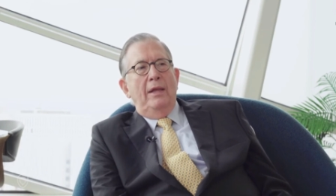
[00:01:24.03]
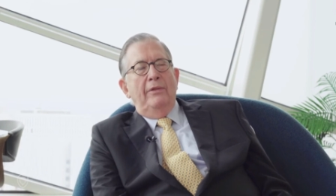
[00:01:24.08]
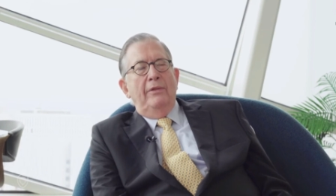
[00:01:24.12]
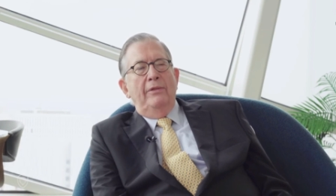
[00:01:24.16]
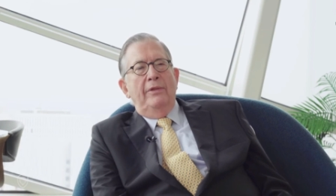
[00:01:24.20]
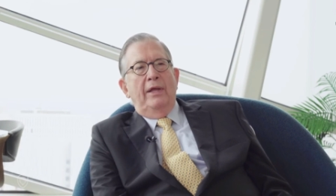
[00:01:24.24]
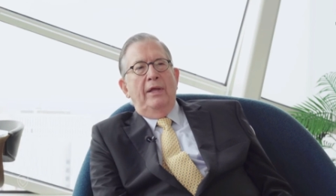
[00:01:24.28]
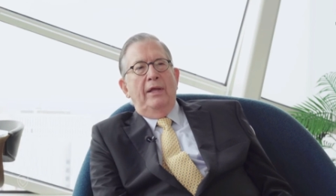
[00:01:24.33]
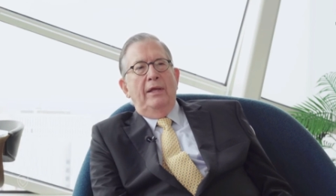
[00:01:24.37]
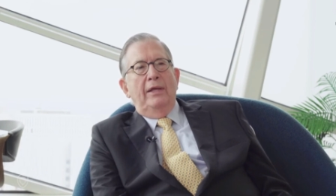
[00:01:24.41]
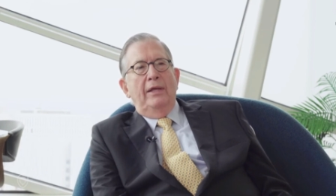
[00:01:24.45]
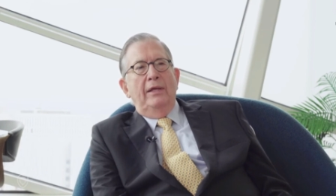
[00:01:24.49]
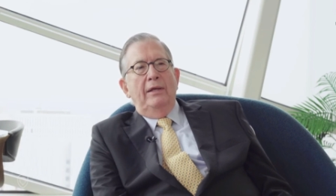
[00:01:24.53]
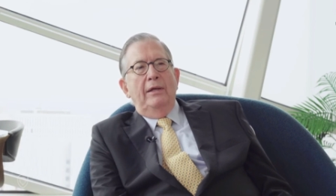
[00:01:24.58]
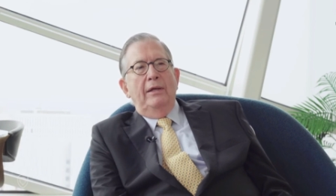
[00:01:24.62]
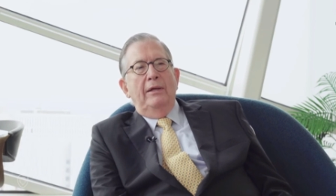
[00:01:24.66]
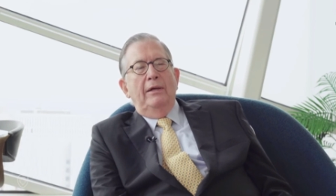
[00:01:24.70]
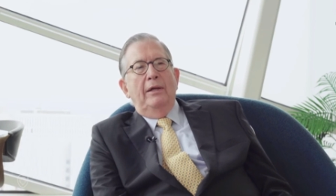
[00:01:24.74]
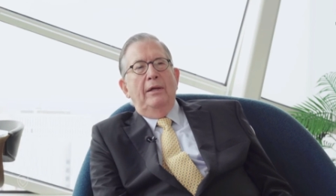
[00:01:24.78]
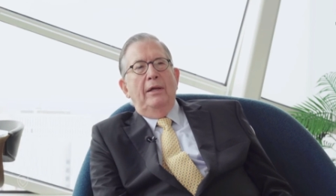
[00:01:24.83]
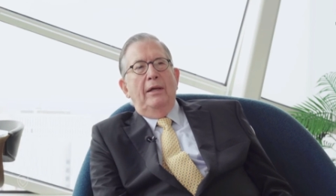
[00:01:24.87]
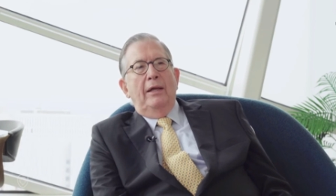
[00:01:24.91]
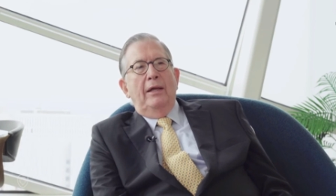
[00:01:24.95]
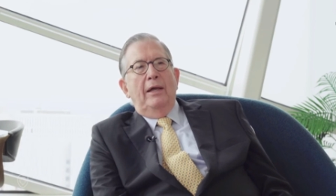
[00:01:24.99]
the
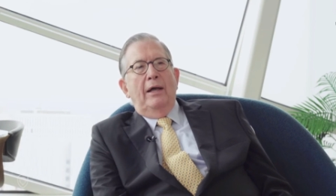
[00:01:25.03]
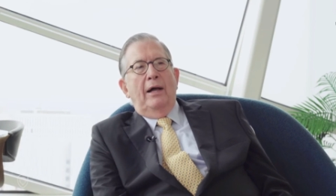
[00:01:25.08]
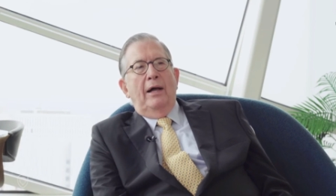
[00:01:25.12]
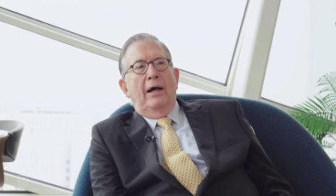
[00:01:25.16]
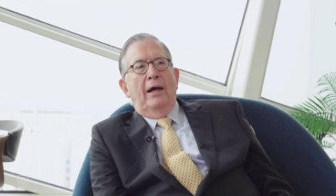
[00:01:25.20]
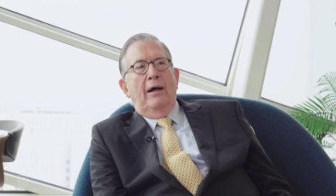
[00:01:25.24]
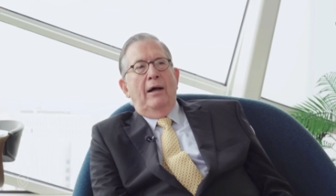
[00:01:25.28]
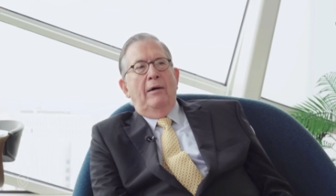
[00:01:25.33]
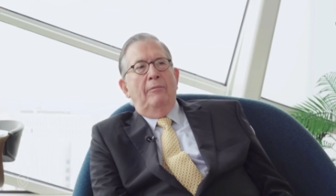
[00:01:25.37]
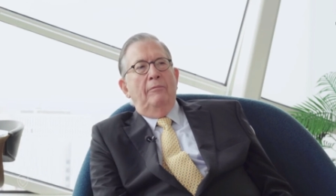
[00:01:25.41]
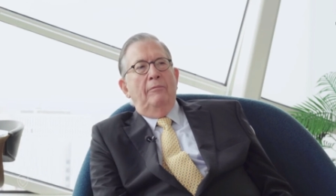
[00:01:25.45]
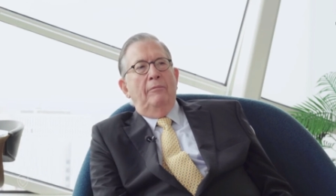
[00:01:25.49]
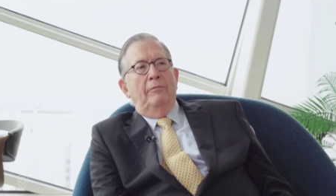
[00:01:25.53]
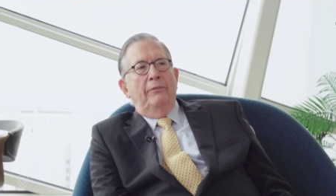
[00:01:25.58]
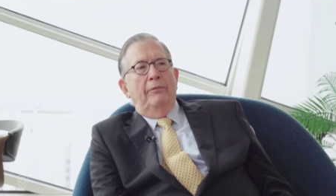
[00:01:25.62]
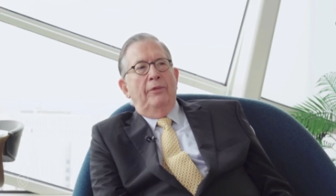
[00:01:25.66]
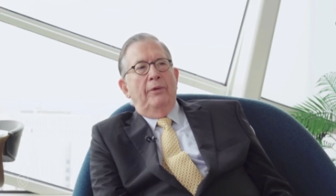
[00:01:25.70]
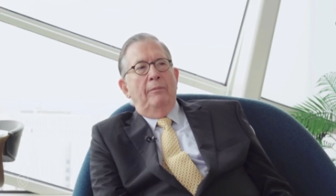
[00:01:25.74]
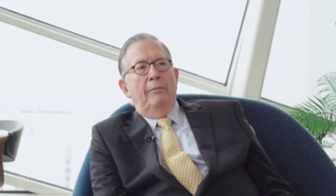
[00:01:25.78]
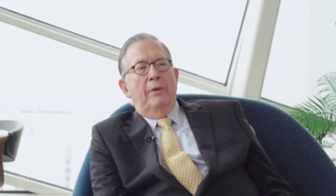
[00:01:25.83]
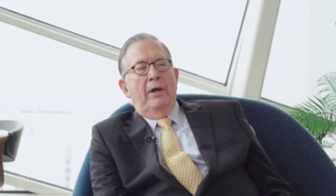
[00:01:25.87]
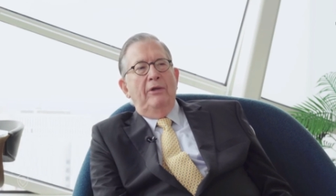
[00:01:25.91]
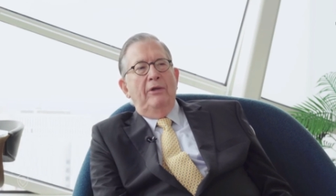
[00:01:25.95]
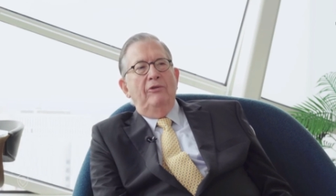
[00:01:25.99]

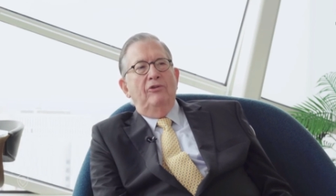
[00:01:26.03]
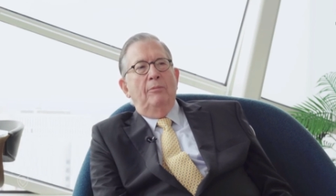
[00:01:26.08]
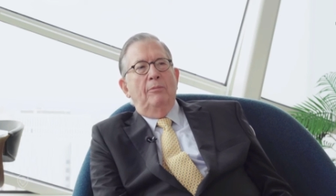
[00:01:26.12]
money